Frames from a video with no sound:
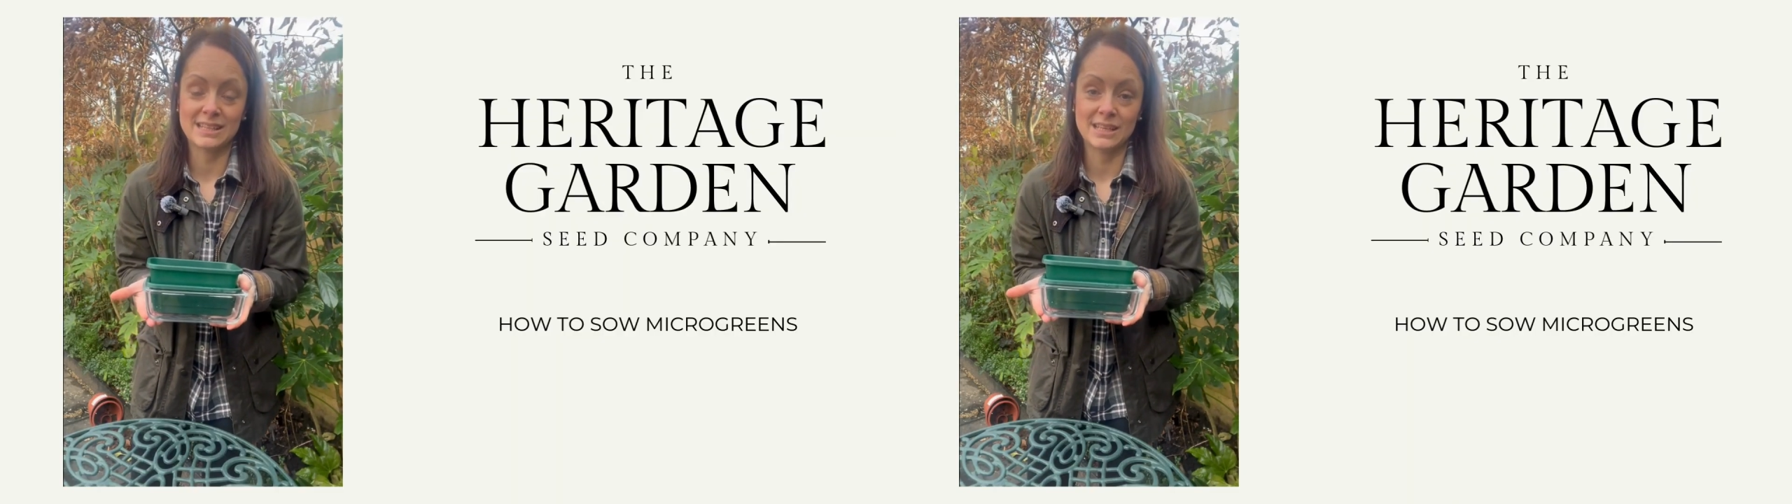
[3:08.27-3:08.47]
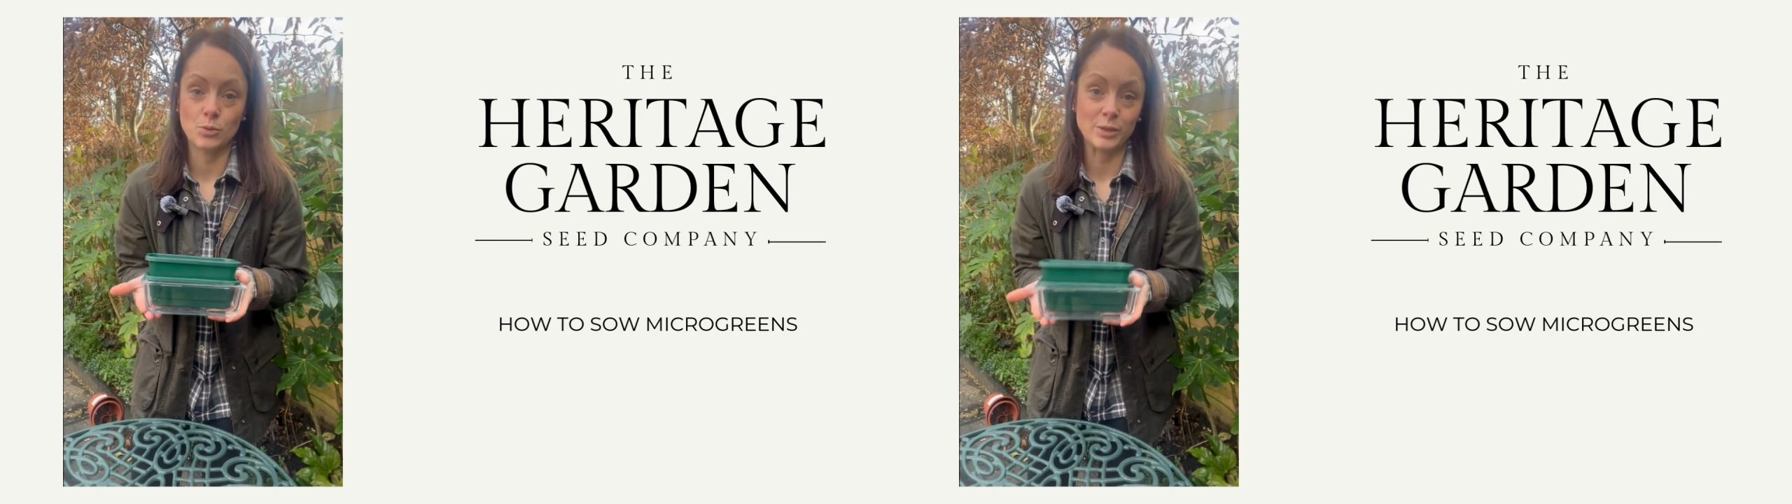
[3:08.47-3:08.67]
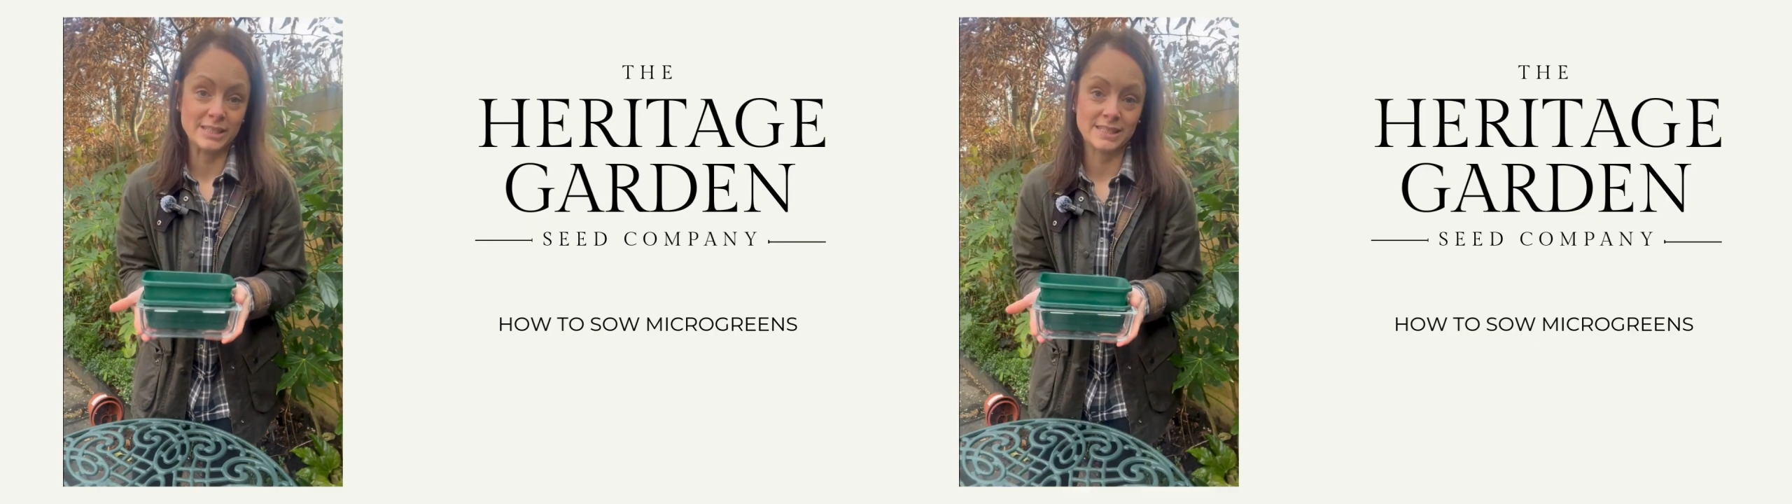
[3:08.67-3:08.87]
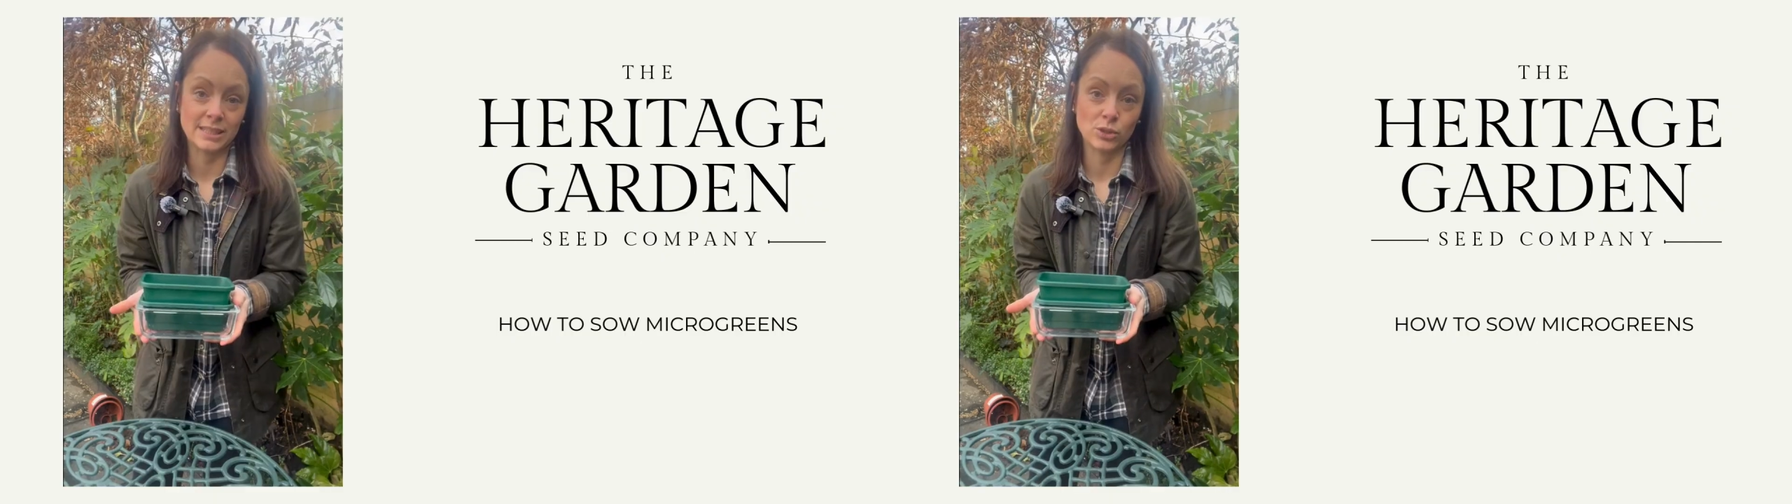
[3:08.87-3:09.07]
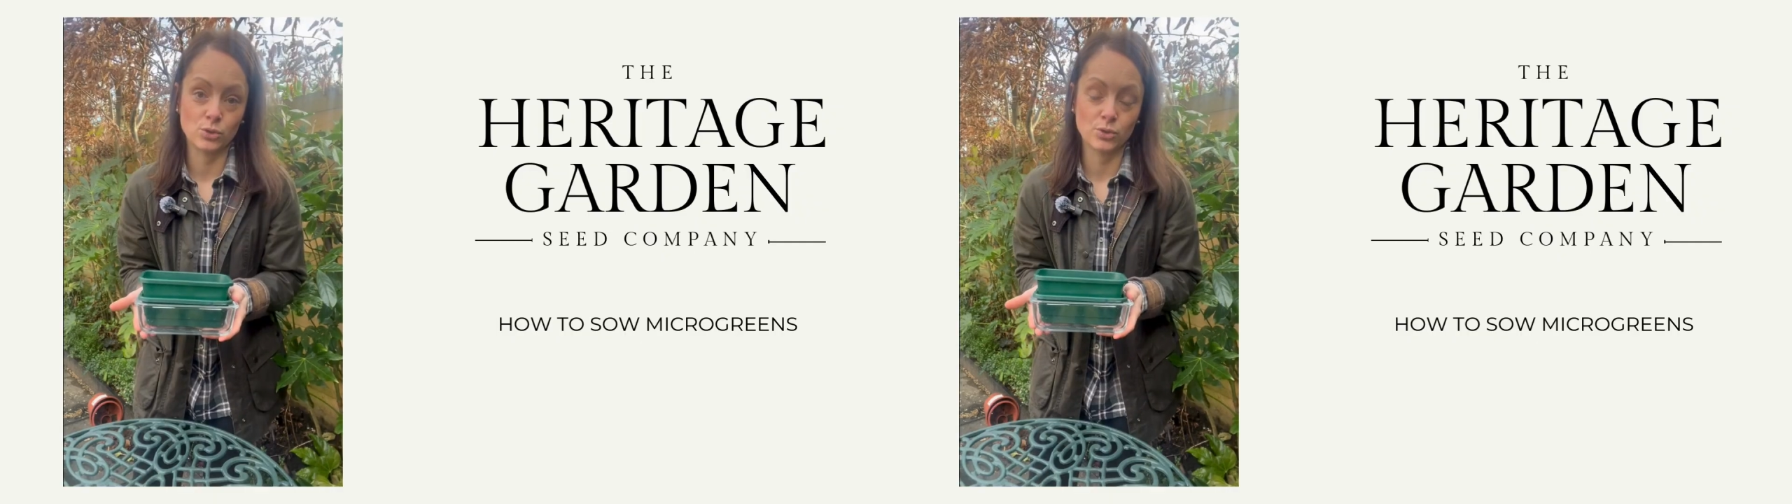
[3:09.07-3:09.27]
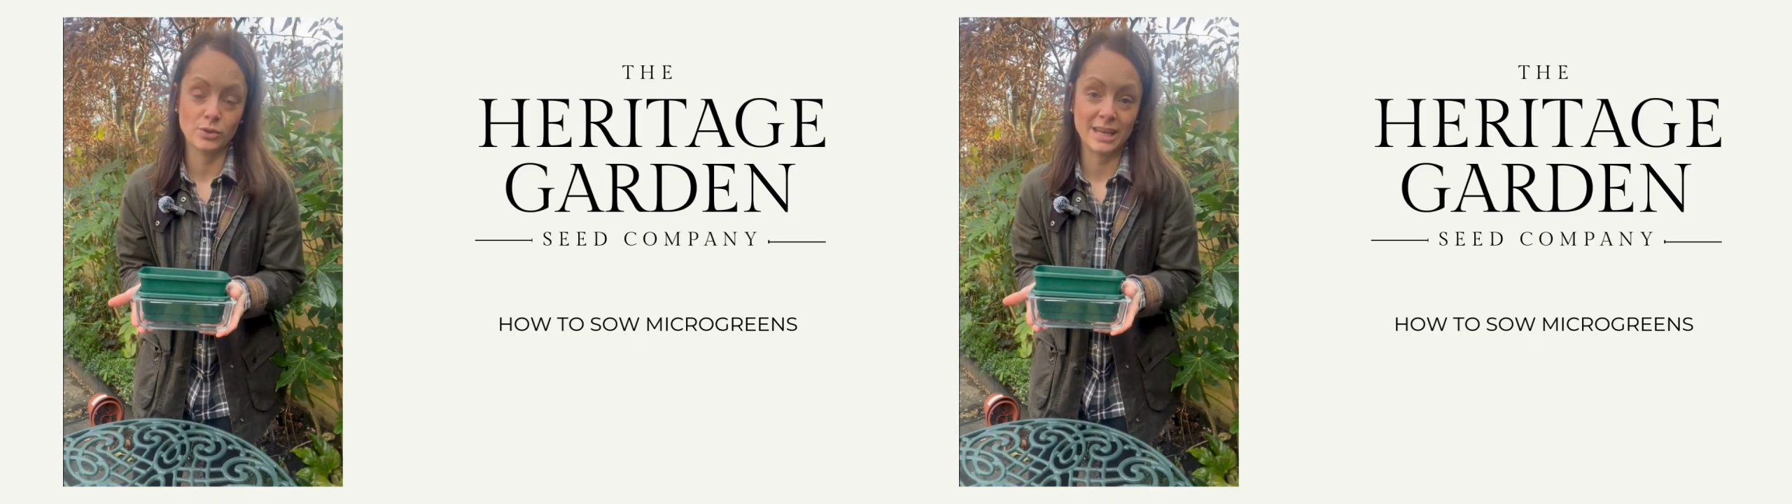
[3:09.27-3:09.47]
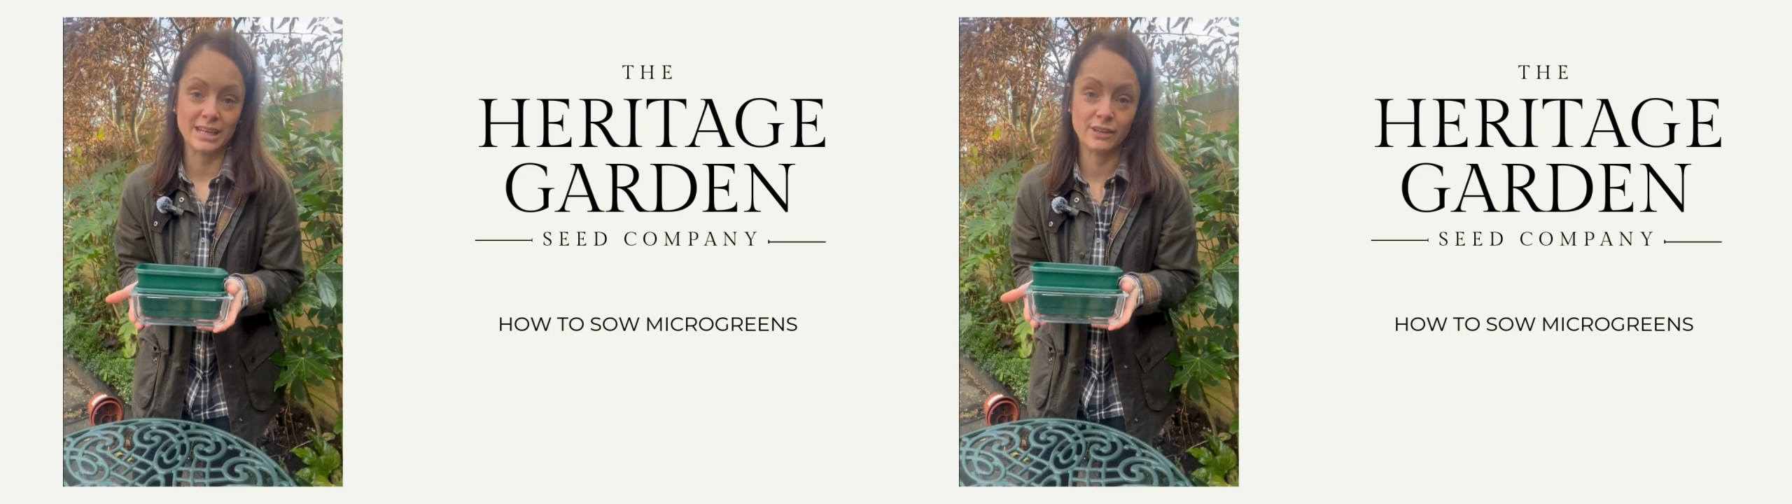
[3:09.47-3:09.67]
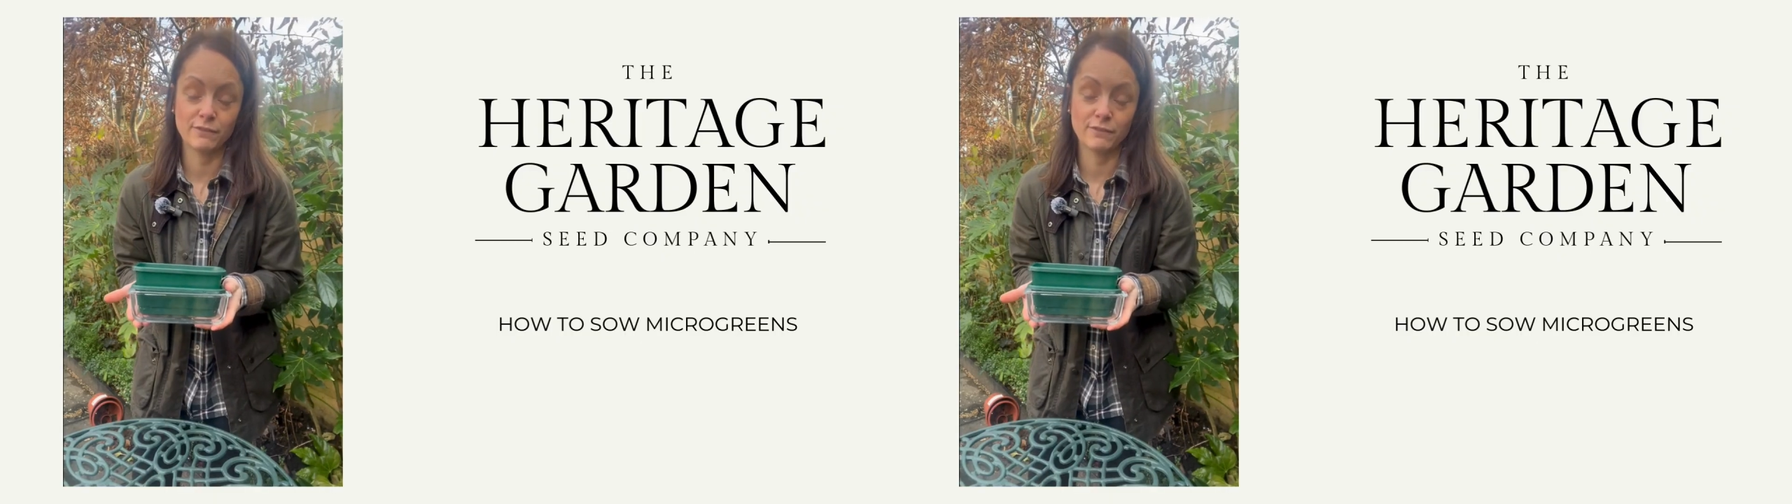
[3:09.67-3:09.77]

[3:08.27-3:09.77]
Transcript: the windowsill or any